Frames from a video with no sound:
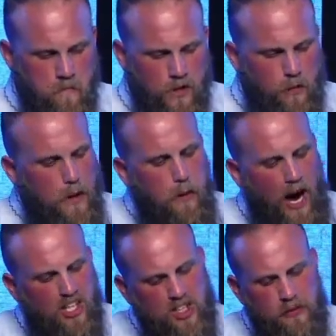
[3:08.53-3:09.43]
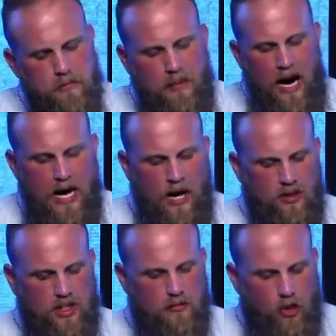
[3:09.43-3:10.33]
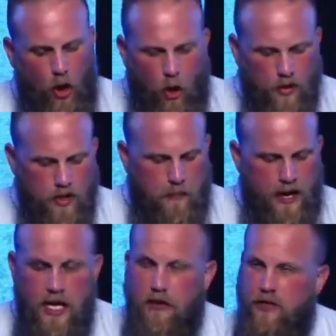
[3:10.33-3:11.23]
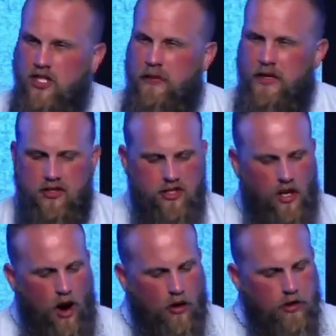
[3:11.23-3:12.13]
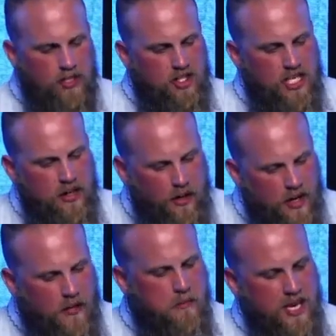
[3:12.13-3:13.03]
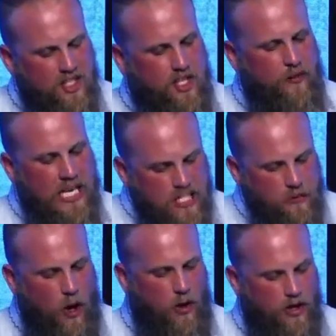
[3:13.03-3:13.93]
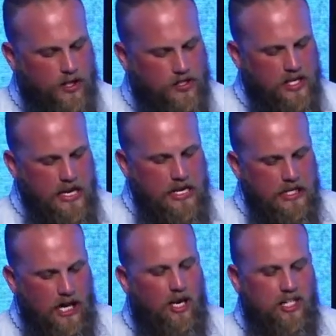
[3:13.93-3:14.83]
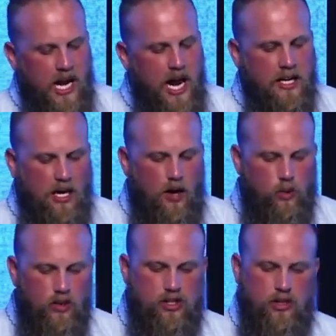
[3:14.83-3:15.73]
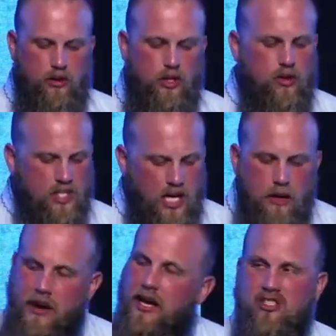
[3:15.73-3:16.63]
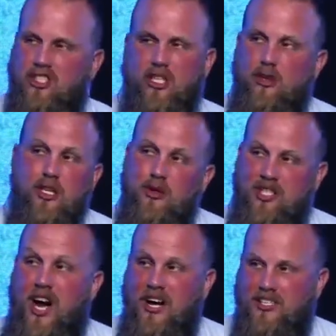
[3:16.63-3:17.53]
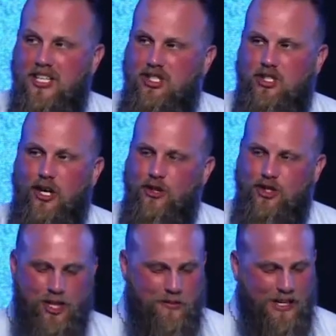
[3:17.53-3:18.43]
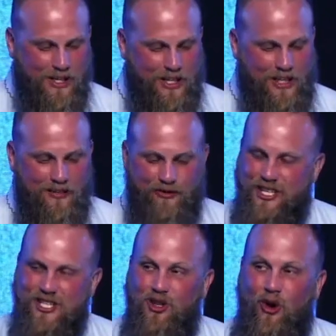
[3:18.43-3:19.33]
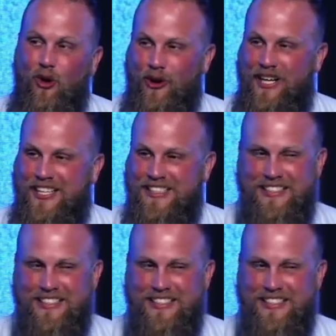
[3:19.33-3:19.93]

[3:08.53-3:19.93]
Could we possibly mine out some gold in the pain of this man's sorrow and see that in the midst of his brokenness, God can and God will still use him and still use us, his church in America, for his glory?